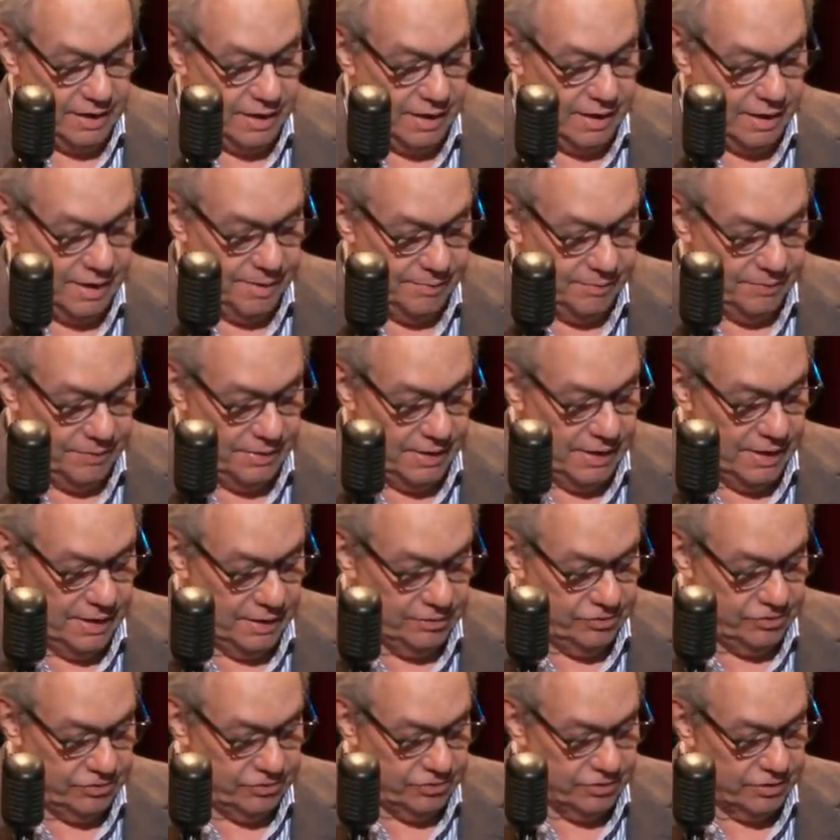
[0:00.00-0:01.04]

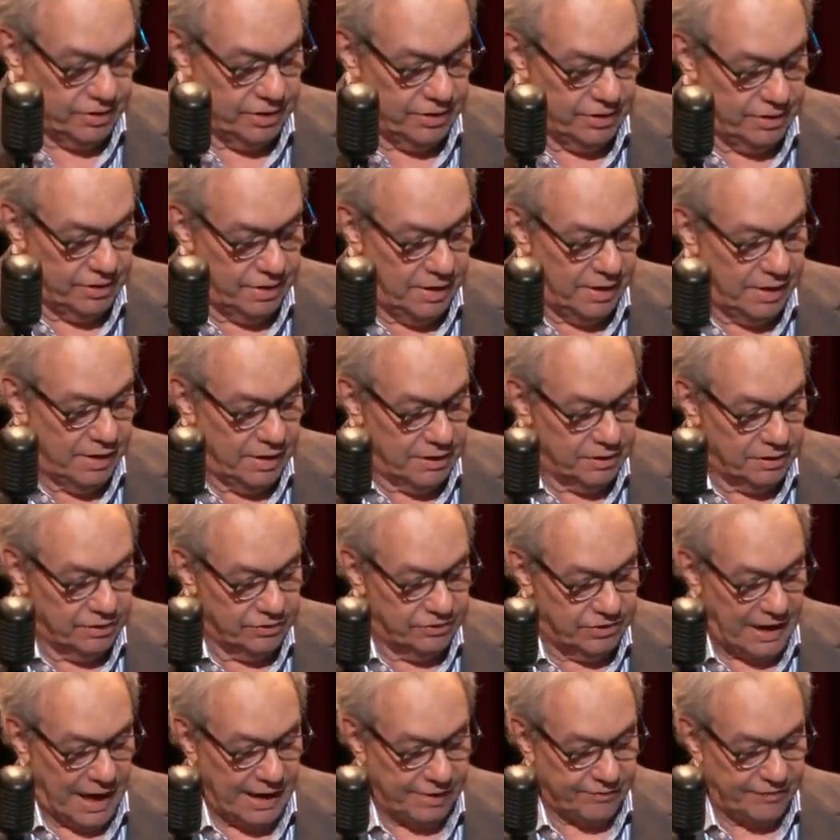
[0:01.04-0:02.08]
It's
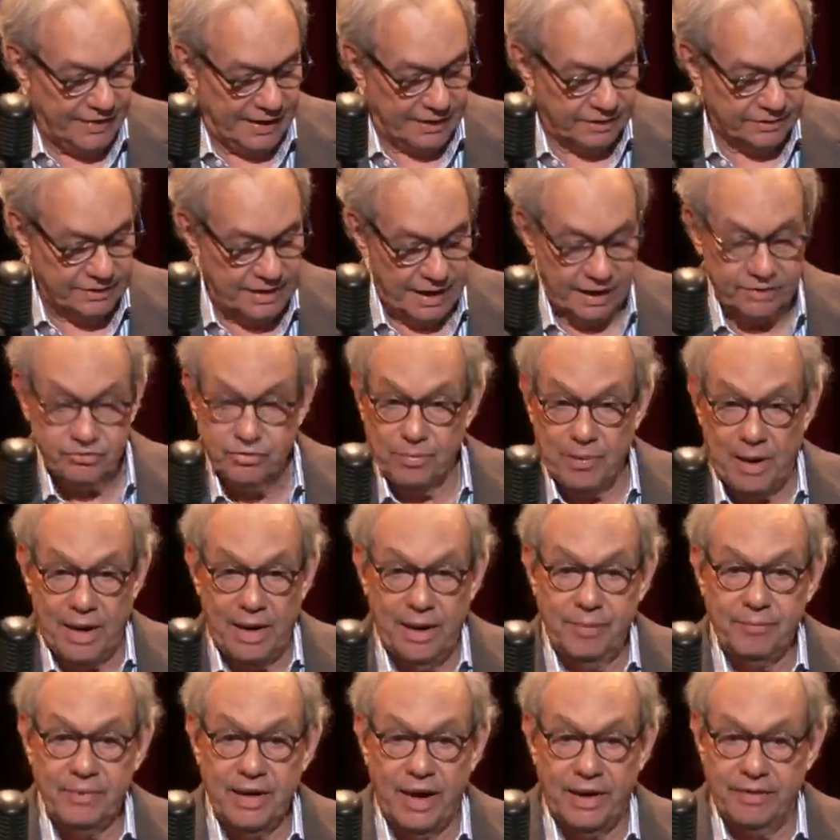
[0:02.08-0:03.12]
Zach Valentine's
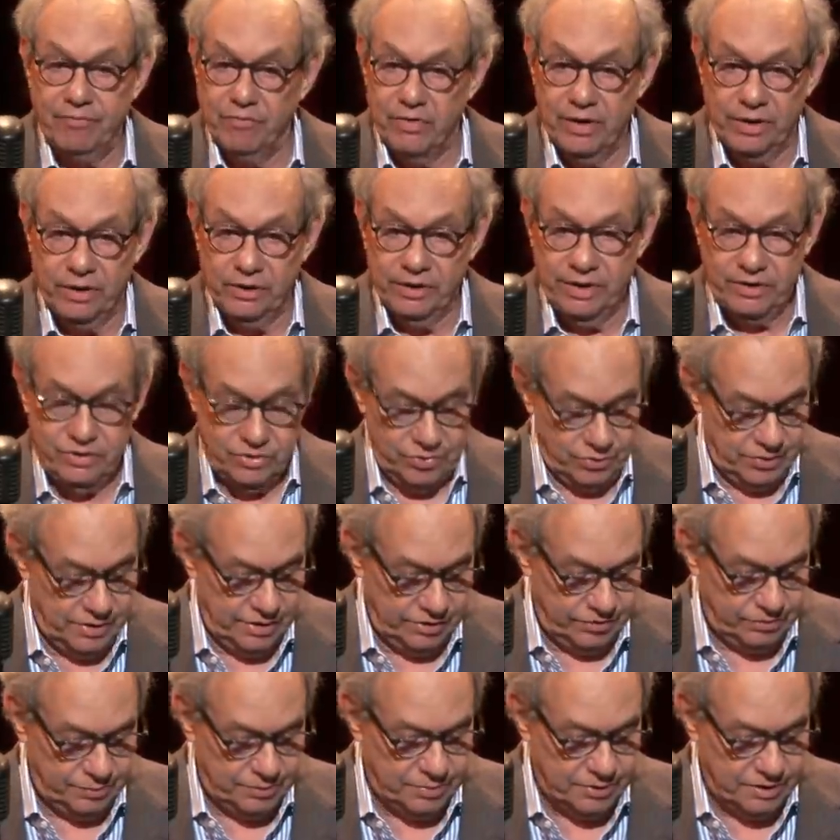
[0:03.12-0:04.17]
mom. I barely do
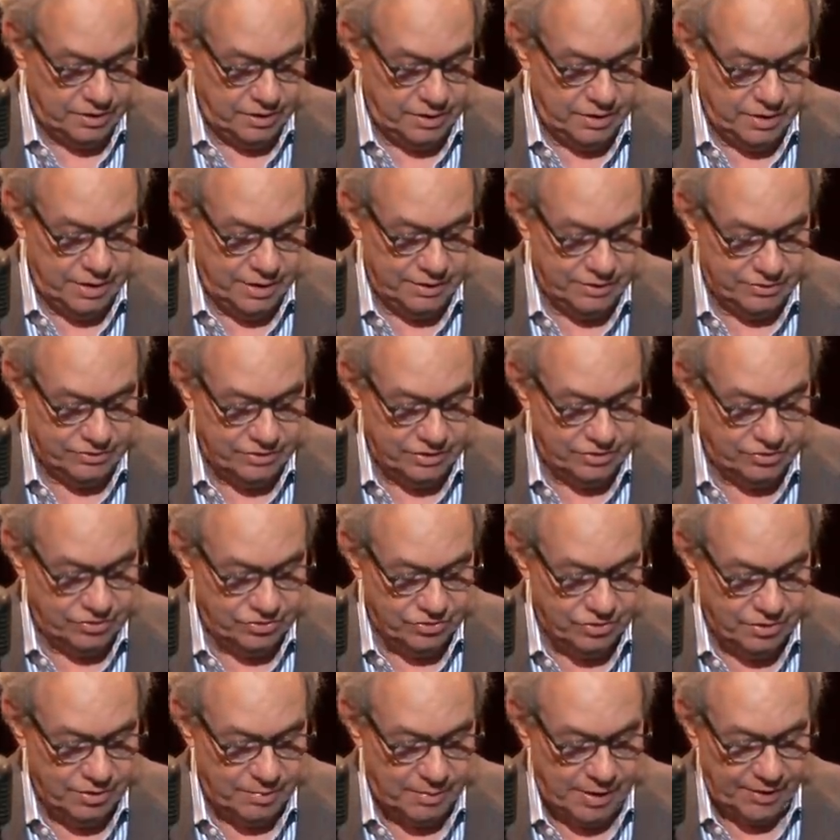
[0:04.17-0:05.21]
this, but since
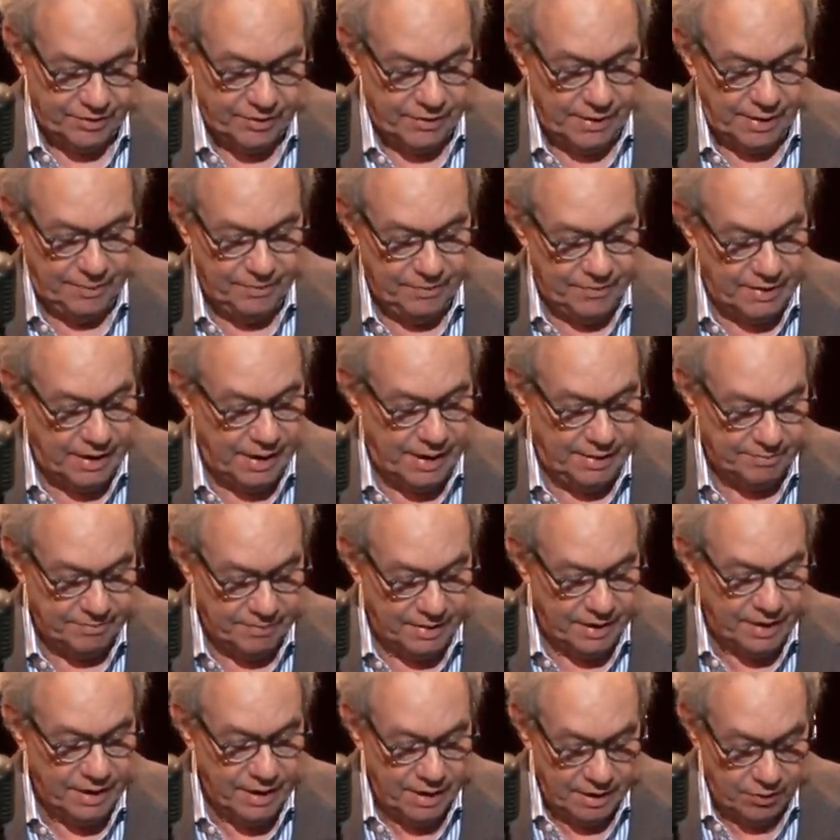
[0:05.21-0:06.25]
you're the mother, I
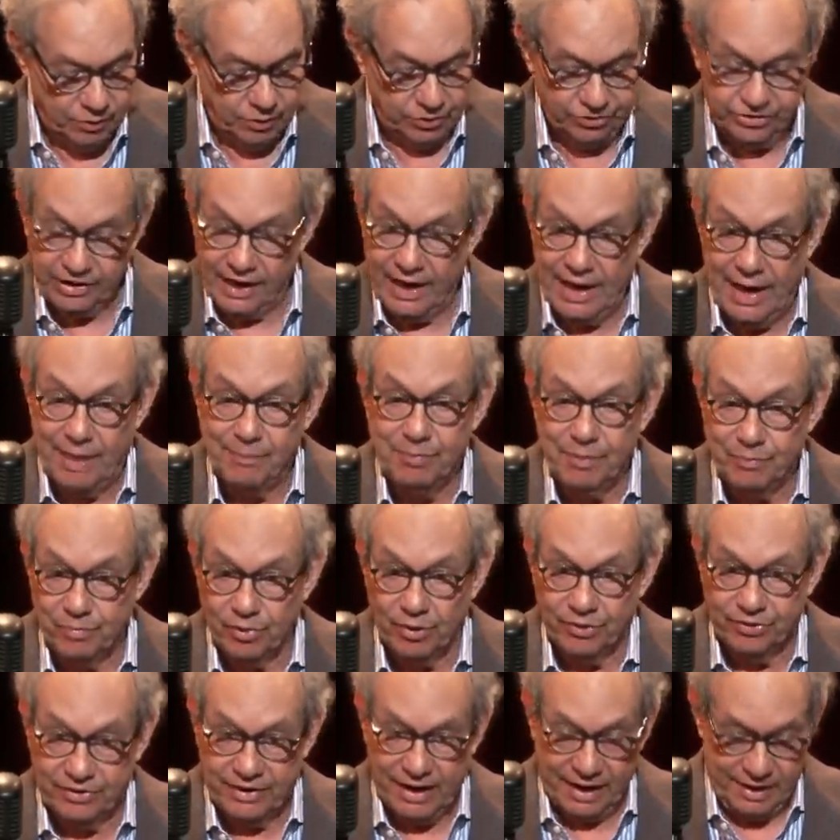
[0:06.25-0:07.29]
will say happy
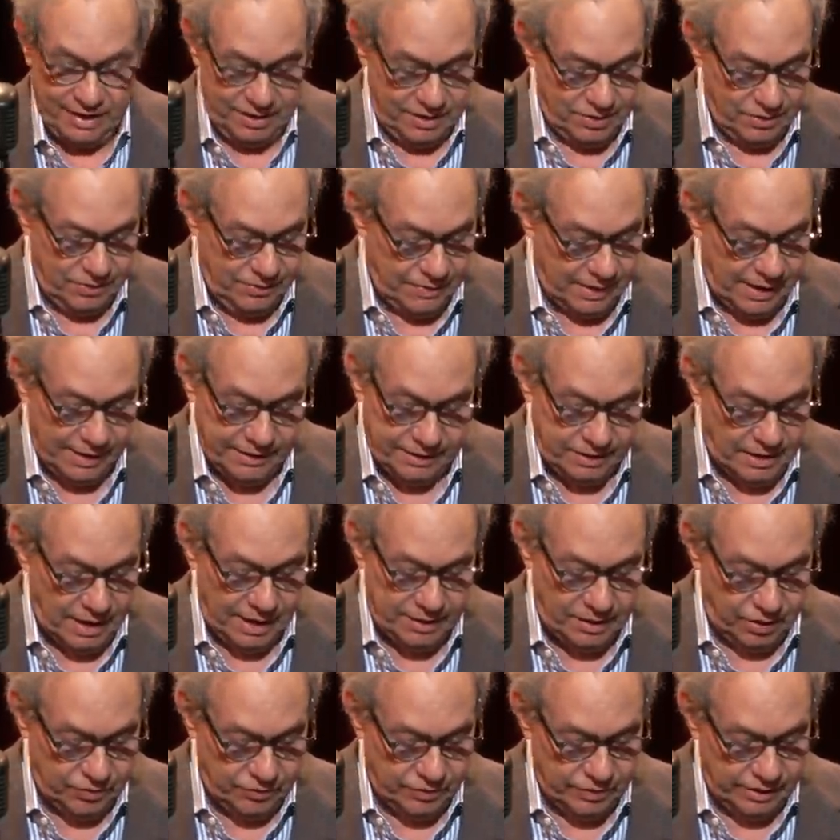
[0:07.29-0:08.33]
birthday to you. I
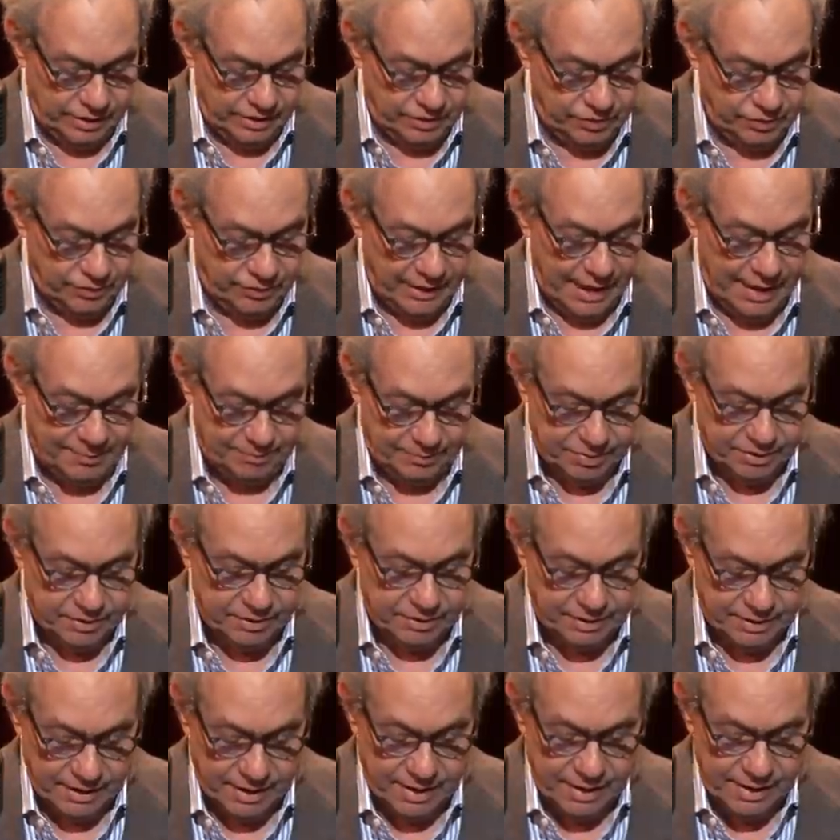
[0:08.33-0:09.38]
don't really do that, but
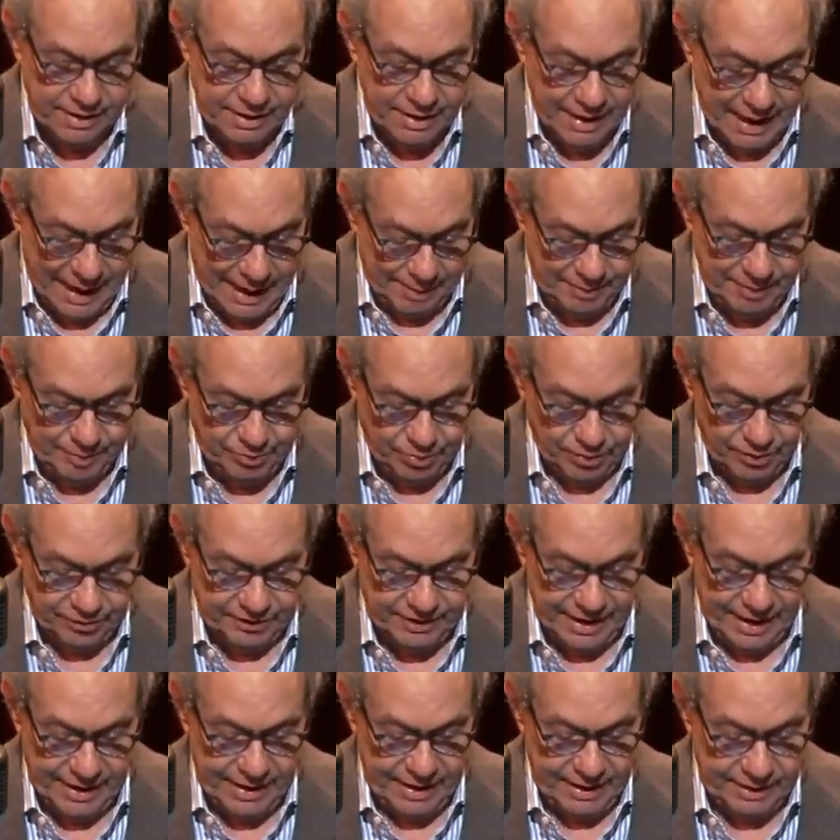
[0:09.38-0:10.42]
happy
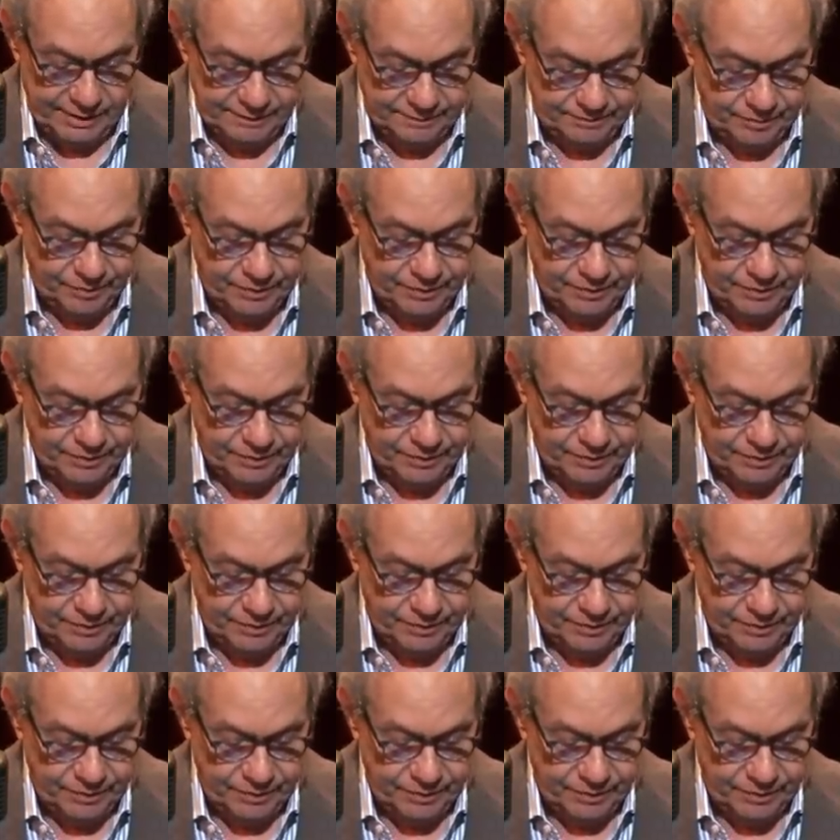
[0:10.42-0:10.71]
birthday, Anne.